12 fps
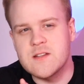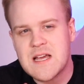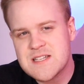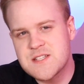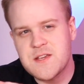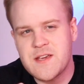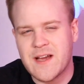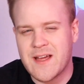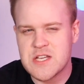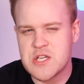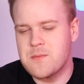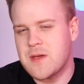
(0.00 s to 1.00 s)
Lastly, I
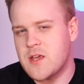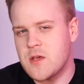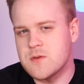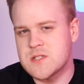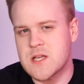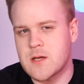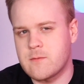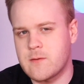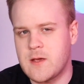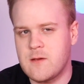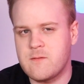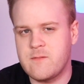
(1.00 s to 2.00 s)
actually make use of
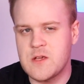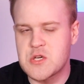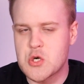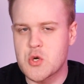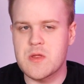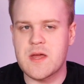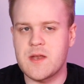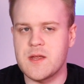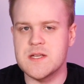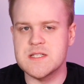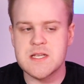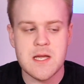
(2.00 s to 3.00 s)
a feature that
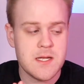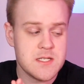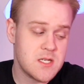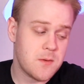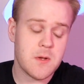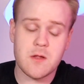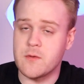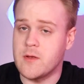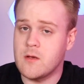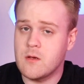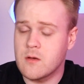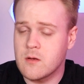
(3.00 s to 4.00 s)
is
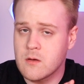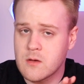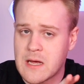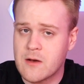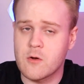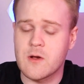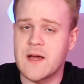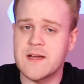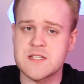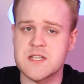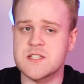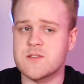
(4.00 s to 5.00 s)
typically
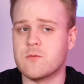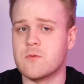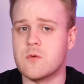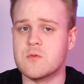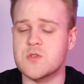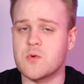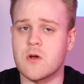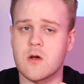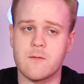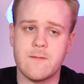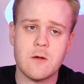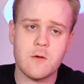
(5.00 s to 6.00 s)
categorized as for those who are hard
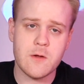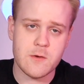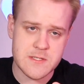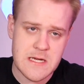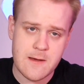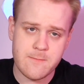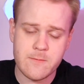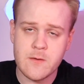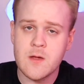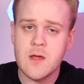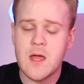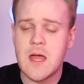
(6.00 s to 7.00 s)
of hearing or deaf,
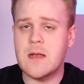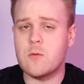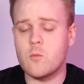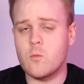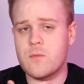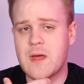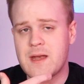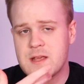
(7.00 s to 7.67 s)
and that